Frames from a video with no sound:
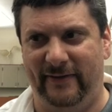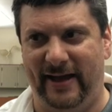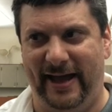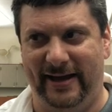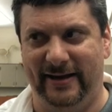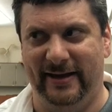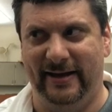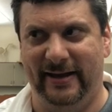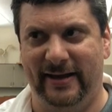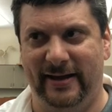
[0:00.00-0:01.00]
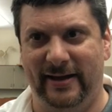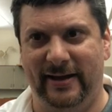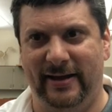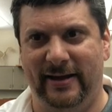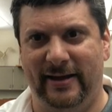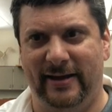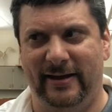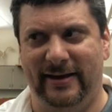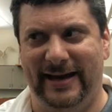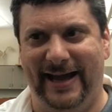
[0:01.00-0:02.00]
and
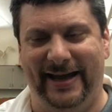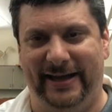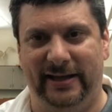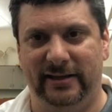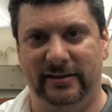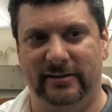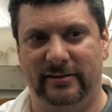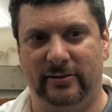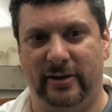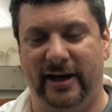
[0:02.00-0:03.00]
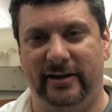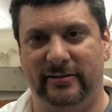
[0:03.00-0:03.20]
9, right?